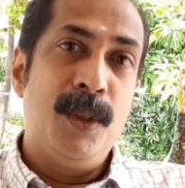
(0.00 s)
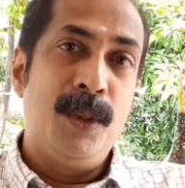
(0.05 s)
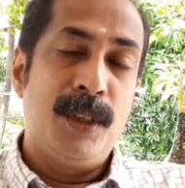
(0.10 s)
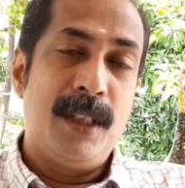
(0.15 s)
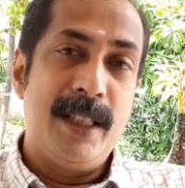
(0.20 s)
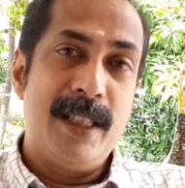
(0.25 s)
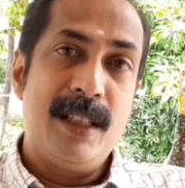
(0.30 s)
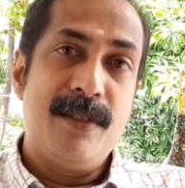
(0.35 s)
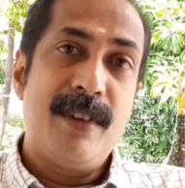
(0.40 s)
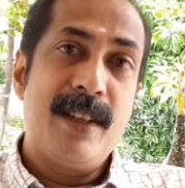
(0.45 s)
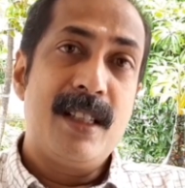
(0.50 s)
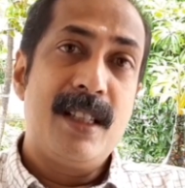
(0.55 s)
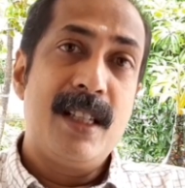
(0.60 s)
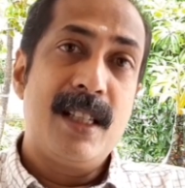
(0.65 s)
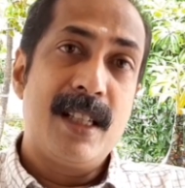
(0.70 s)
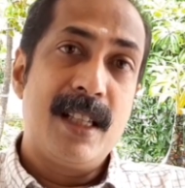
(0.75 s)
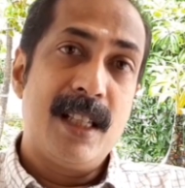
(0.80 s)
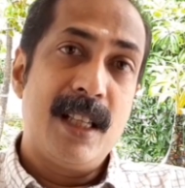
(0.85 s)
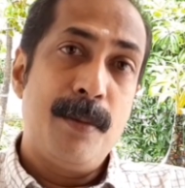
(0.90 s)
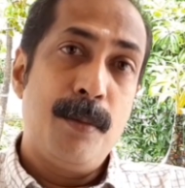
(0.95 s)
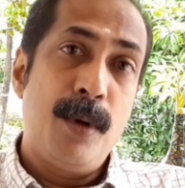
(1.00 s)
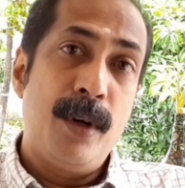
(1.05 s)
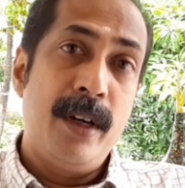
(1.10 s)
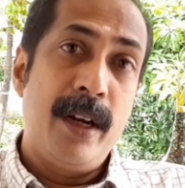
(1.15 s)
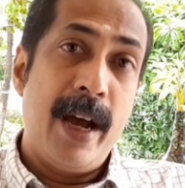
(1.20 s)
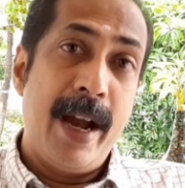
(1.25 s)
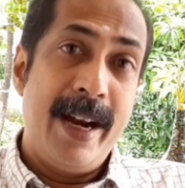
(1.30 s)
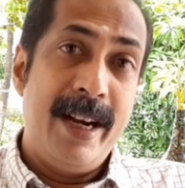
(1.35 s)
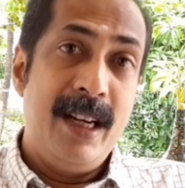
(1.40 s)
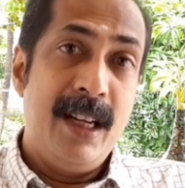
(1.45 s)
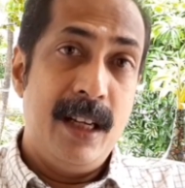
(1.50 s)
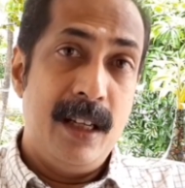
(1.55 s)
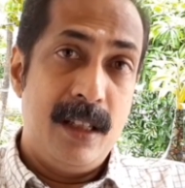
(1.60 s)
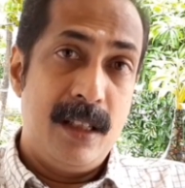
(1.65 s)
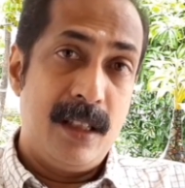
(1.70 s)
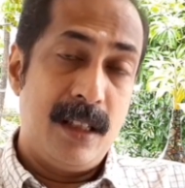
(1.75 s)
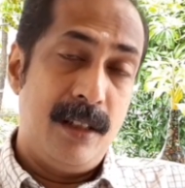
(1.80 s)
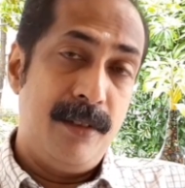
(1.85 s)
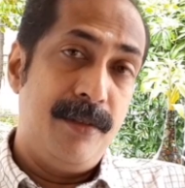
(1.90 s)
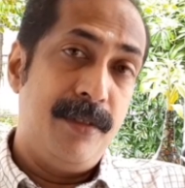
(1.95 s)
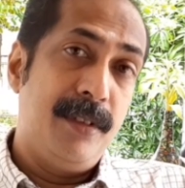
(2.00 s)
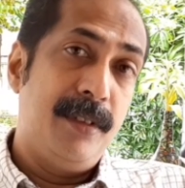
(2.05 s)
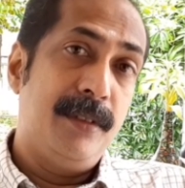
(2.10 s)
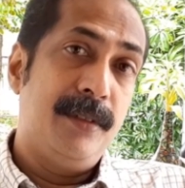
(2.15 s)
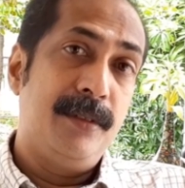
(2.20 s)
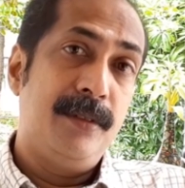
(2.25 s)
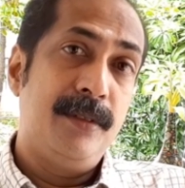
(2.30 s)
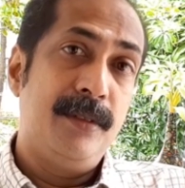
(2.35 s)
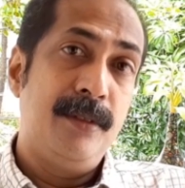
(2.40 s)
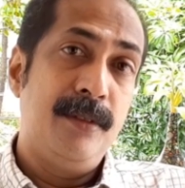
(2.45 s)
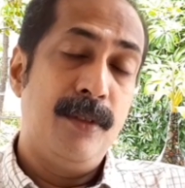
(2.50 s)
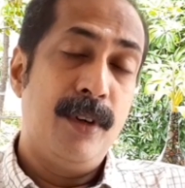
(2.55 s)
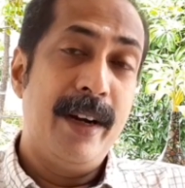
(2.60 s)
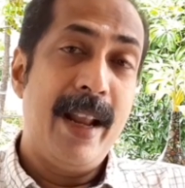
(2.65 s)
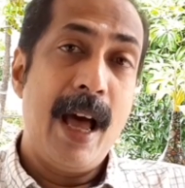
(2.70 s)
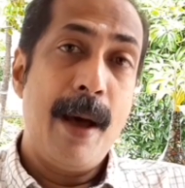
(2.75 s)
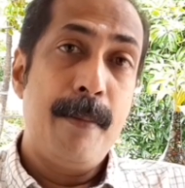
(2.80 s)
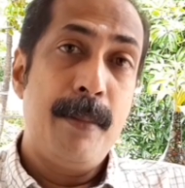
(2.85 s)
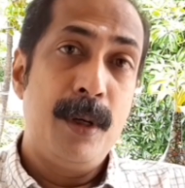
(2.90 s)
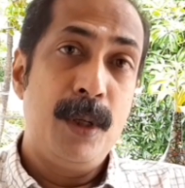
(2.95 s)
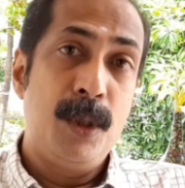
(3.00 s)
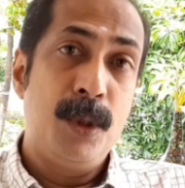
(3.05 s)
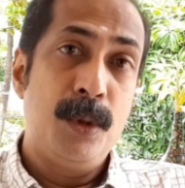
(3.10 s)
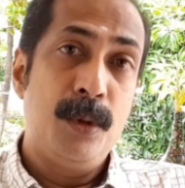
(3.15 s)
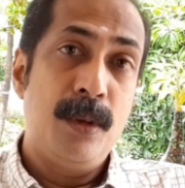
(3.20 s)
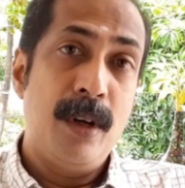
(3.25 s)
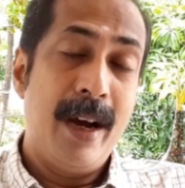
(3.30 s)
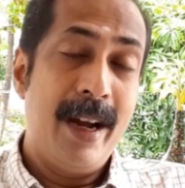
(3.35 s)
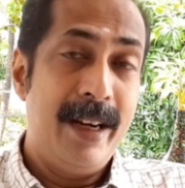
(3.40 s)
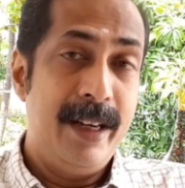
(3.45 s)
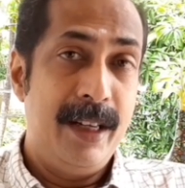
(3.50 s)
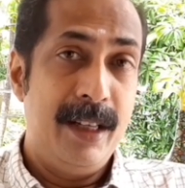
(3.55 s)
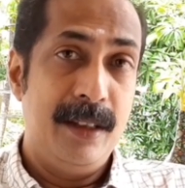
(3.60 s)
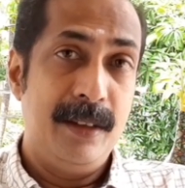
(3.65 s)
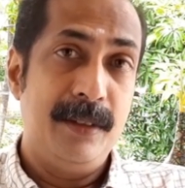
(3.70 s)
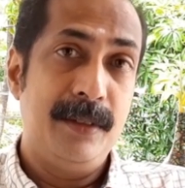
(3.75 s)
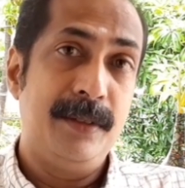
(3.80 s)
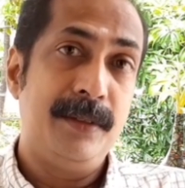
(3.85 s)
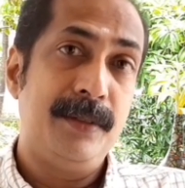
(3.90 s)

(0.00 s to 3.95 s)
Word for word: So let us first discuss about Idea itself. What happened to Idea?